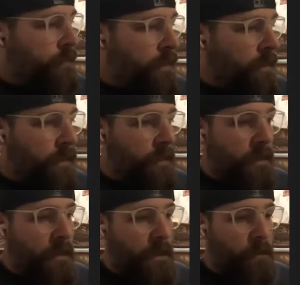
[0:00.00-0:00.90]

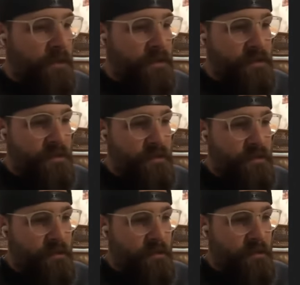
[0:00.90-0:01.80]
I was
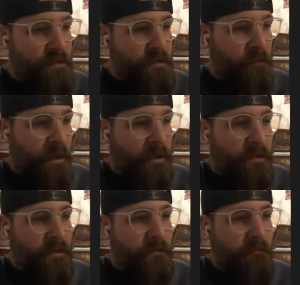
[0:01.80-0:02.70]

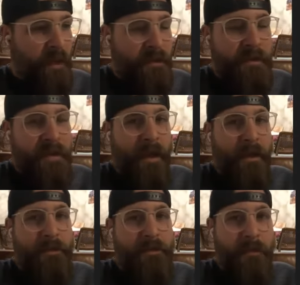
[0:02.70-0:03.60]
my
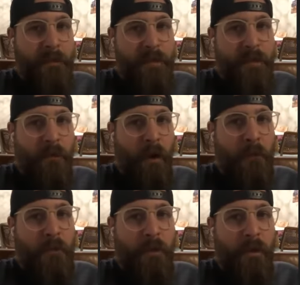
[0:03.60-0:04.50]
dad
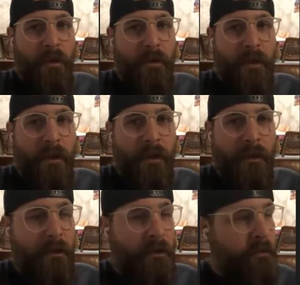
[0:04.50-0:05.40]
subscribed me to like
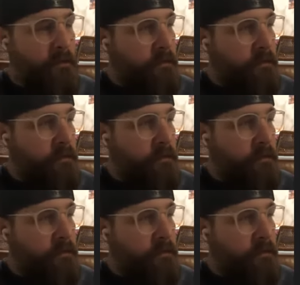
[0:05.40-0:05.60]
a